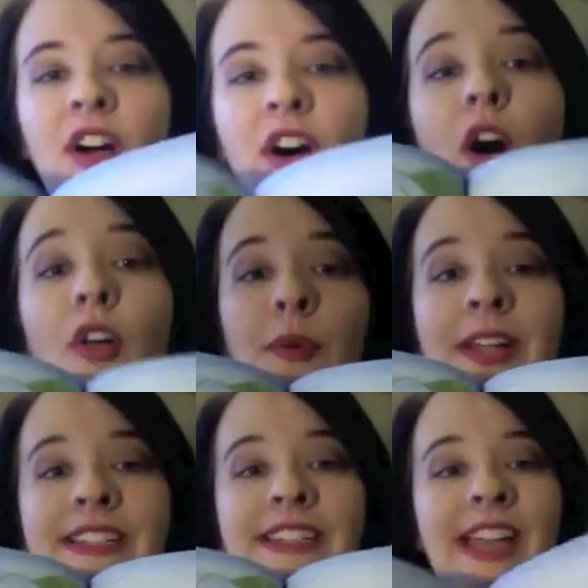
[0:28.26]
all the
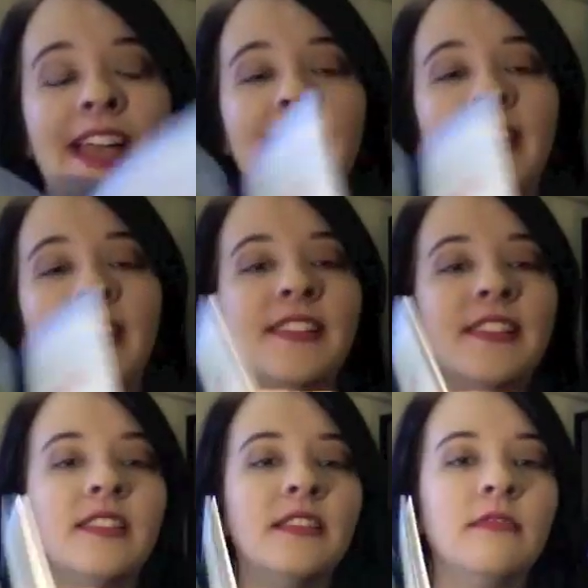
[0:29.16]
way to the end.
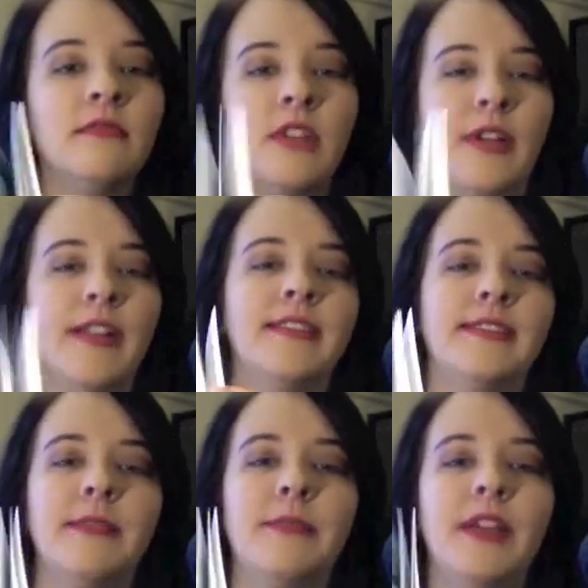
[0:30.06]
Yeah, that's the
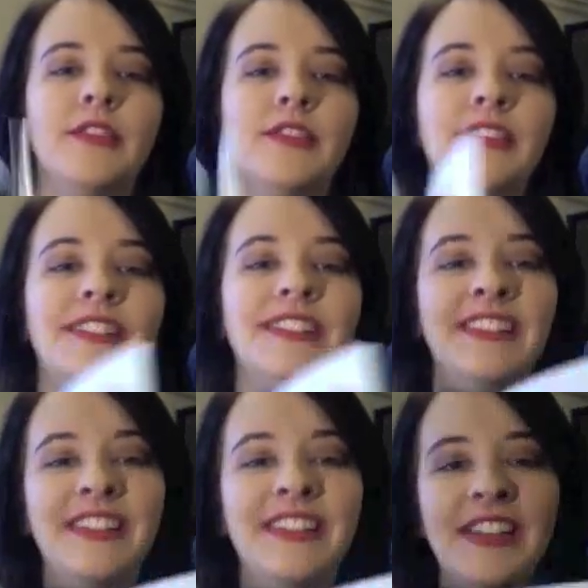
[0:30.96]
same page.
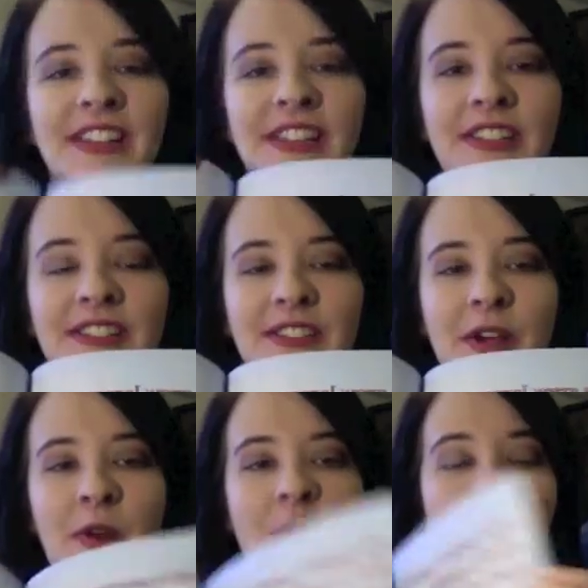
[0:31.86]

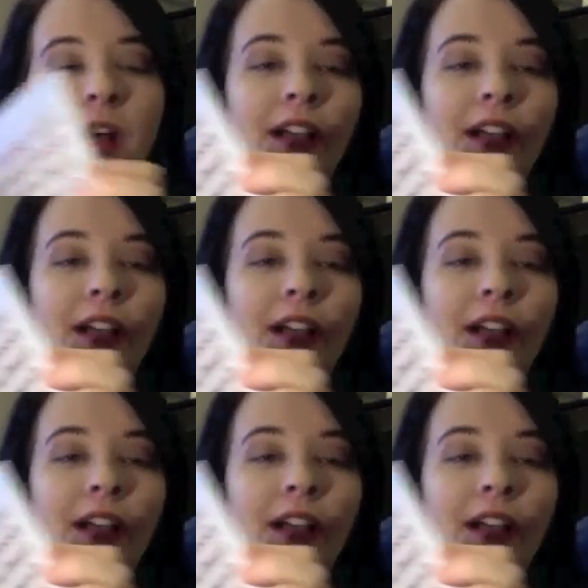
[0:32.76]
So,